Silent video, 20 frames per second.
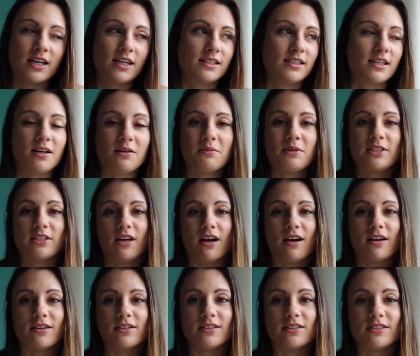a ton of
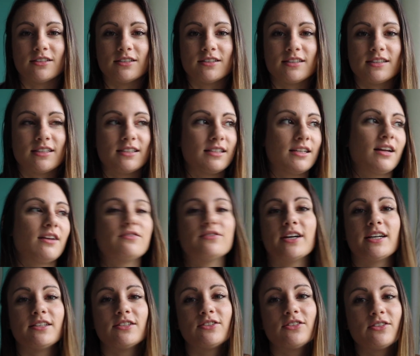McDonald's, a ton of
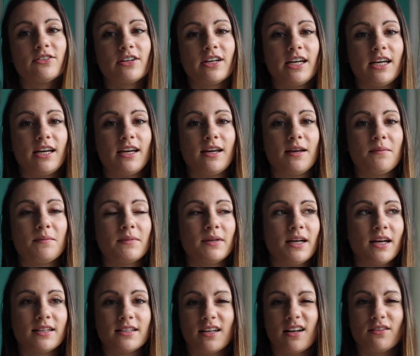ice cream,
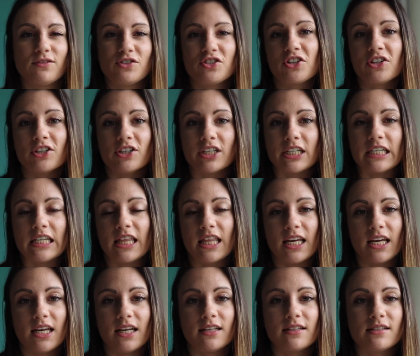a ton of sugary
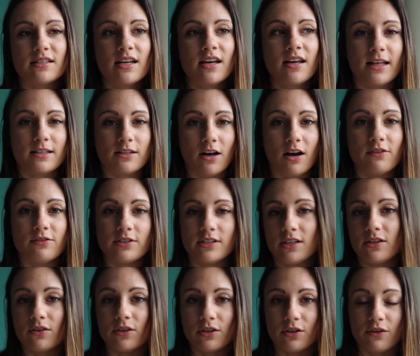things. That's
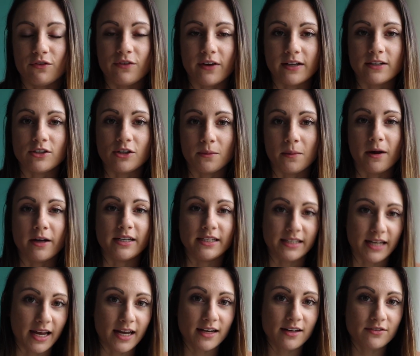obviously going to affect your body
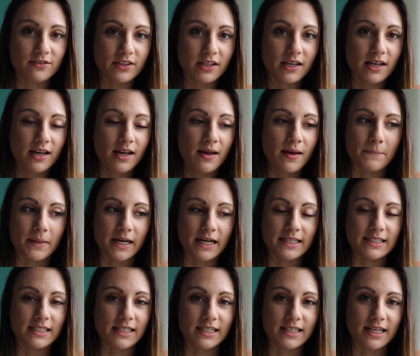negatively, but I
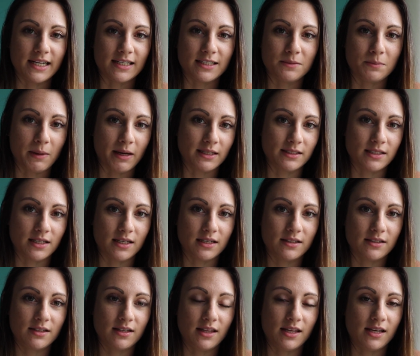didn't expect
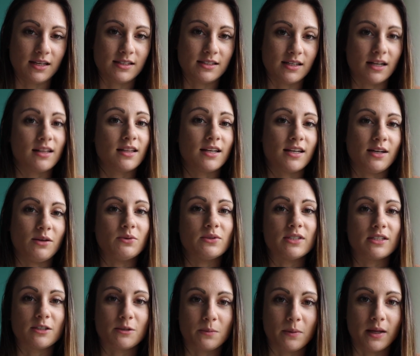it to the extent that he was
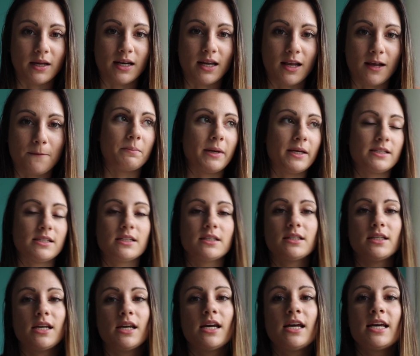explaining.
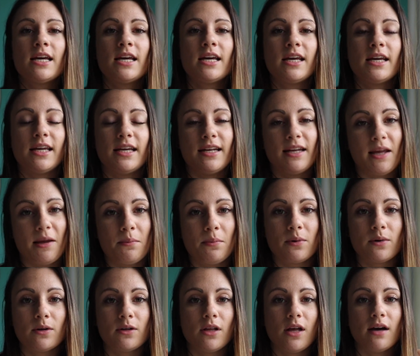Basically, in
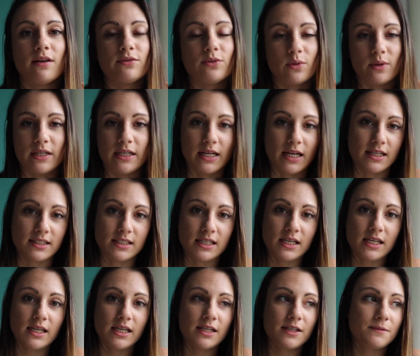April of
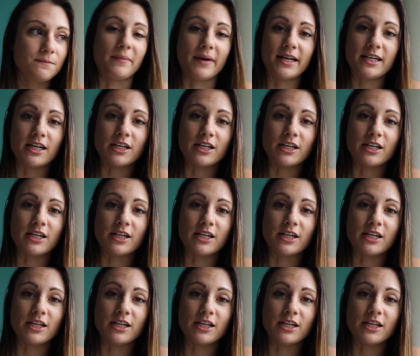2019, my